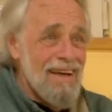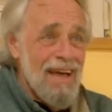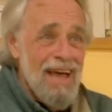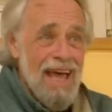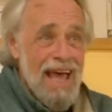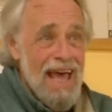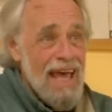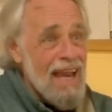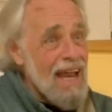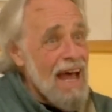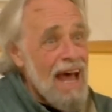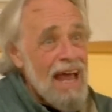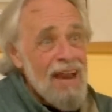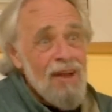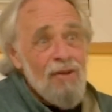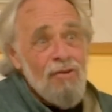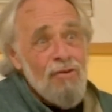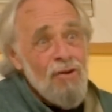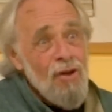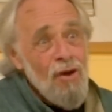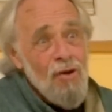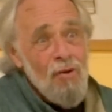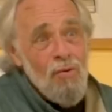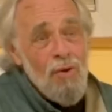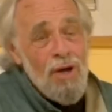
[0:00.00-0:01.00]
And I don't
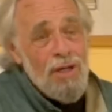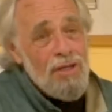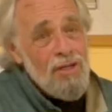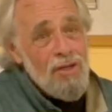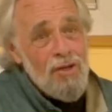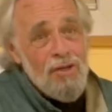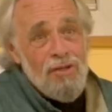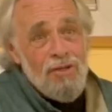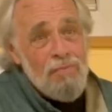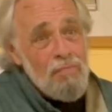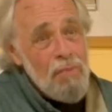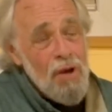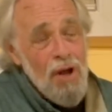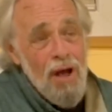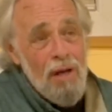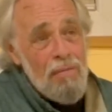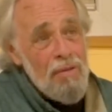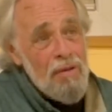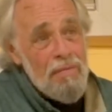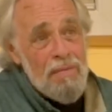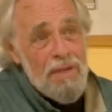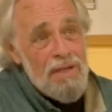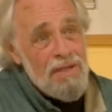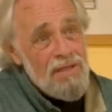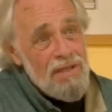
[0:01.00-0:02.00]
know what your
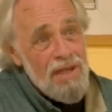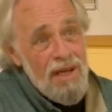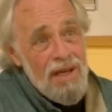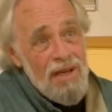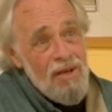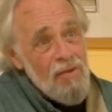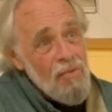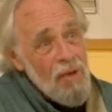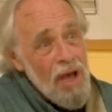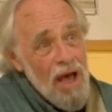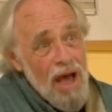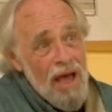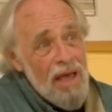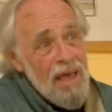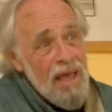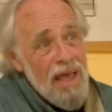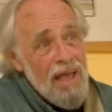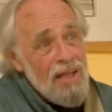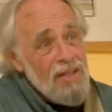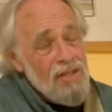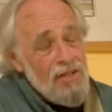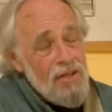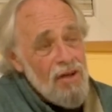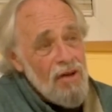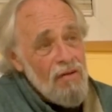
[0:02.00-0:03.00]
problem is anyway. I
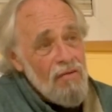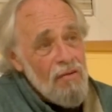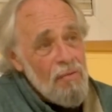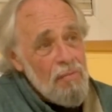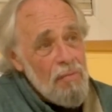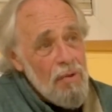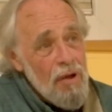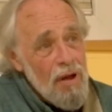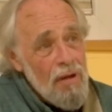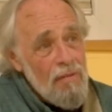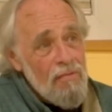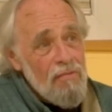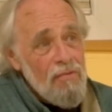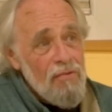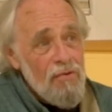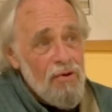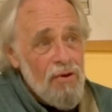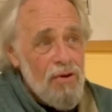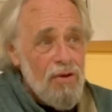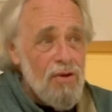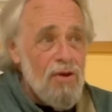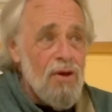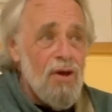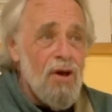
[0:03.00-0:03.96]
can't solve the problem for you.